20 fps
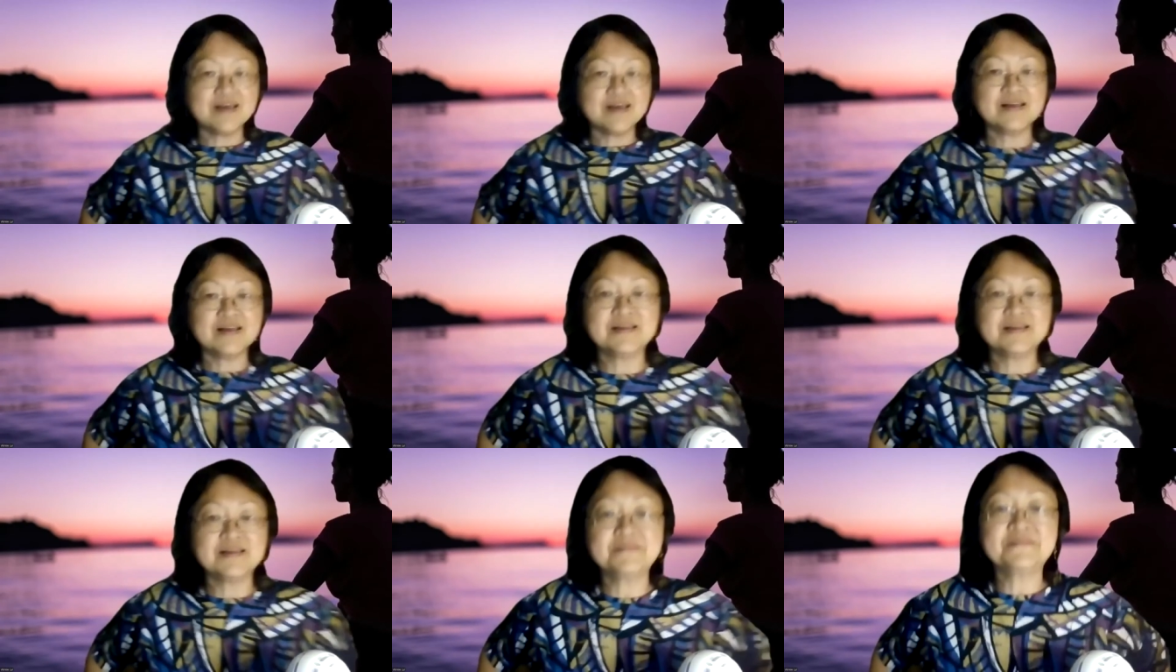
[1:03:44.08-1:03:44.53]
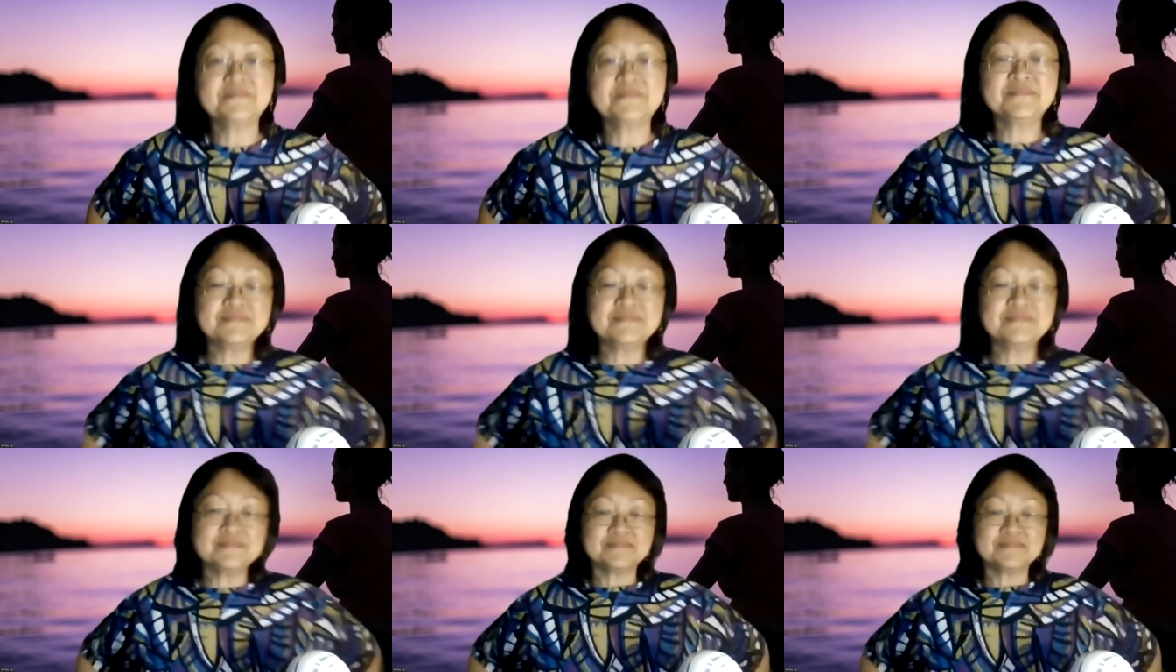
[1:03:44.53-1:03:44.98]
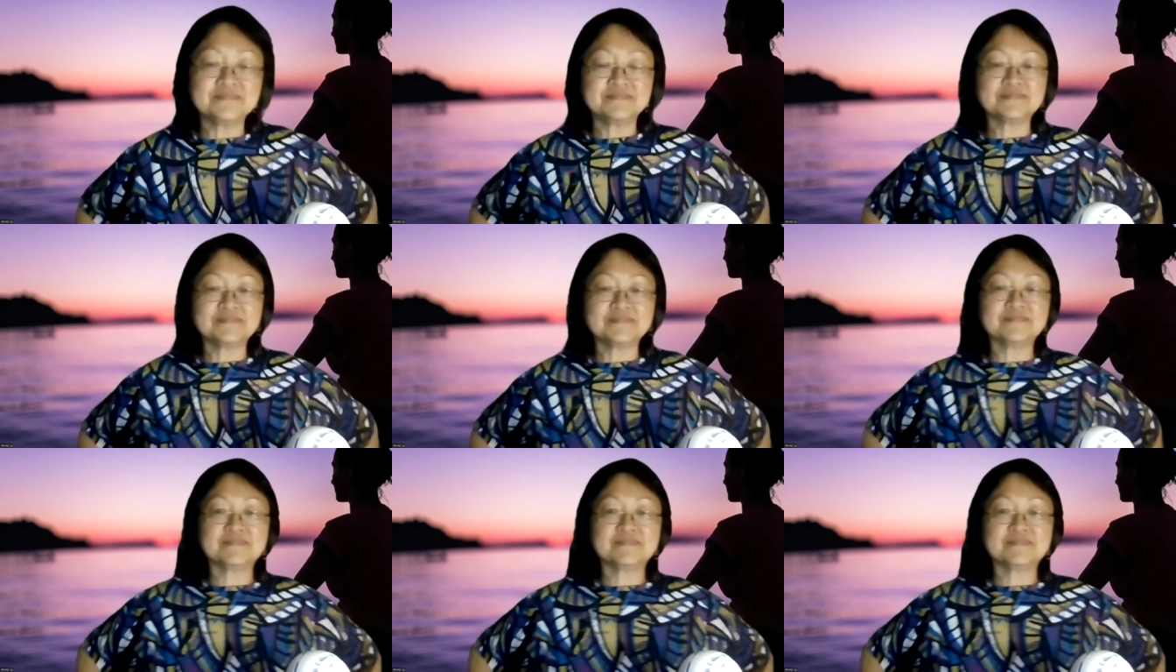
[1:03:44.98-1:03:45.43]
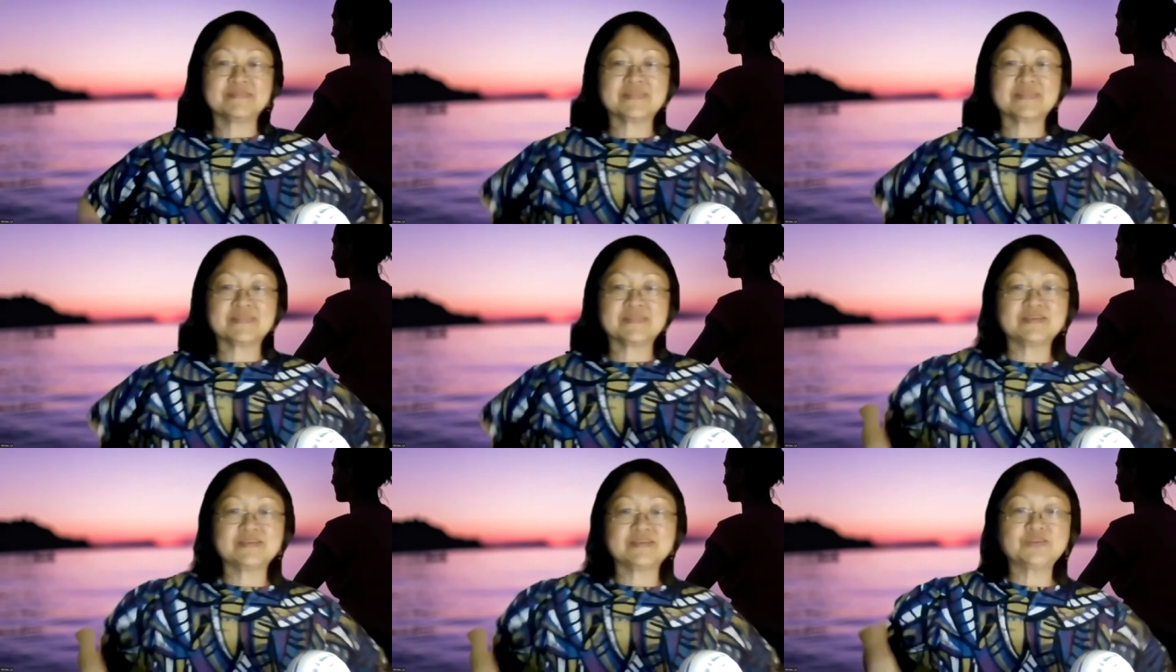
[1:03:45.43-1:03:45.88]

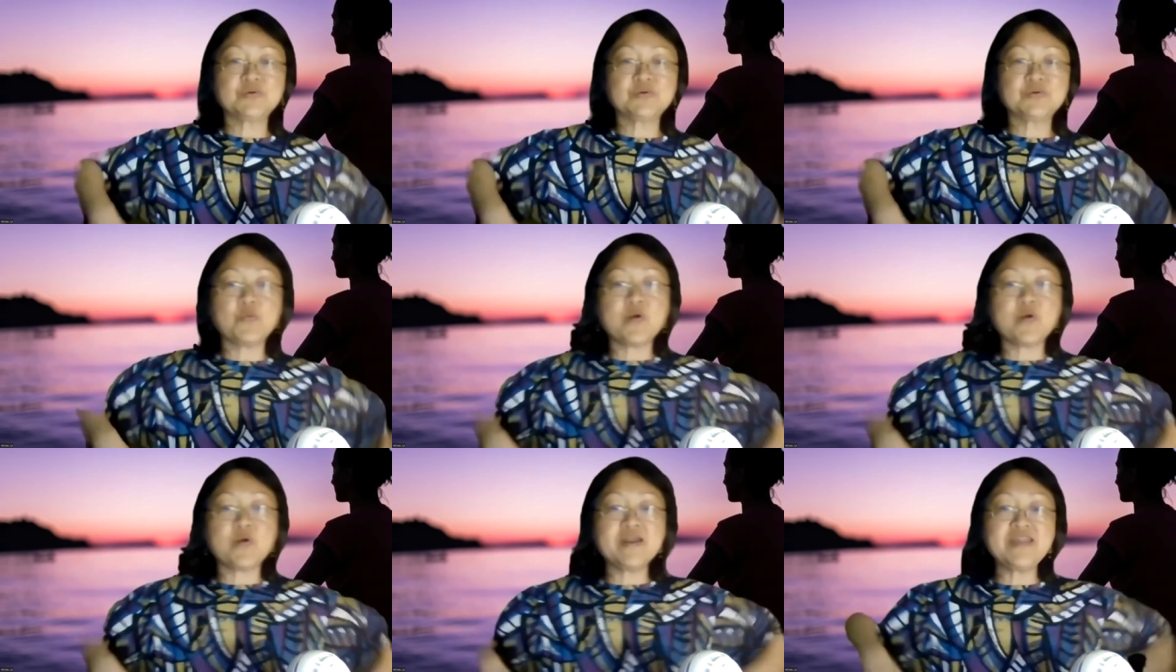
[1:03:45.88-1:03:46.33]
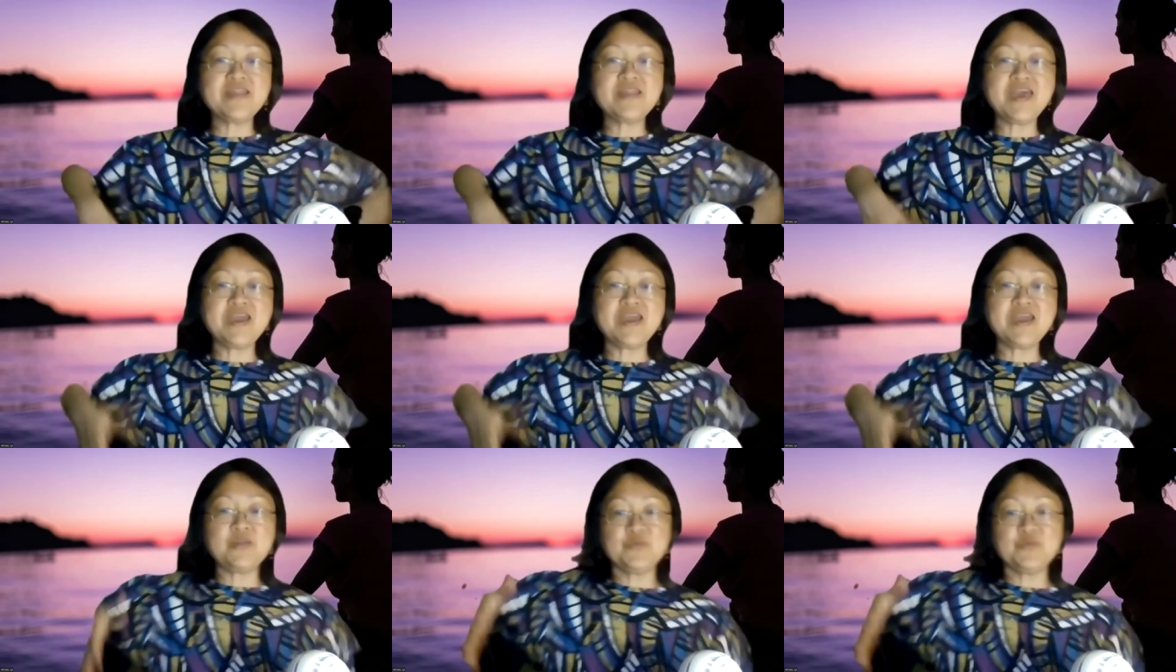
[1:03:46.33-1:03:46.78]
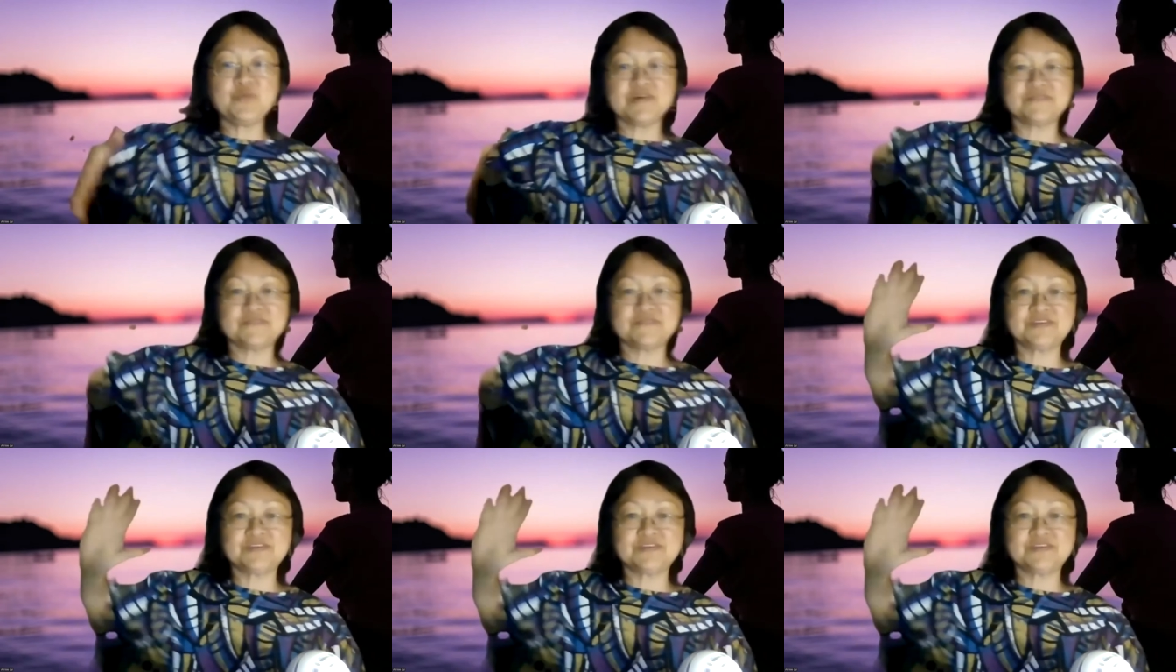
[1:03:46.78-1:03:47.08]
so 1 hand width.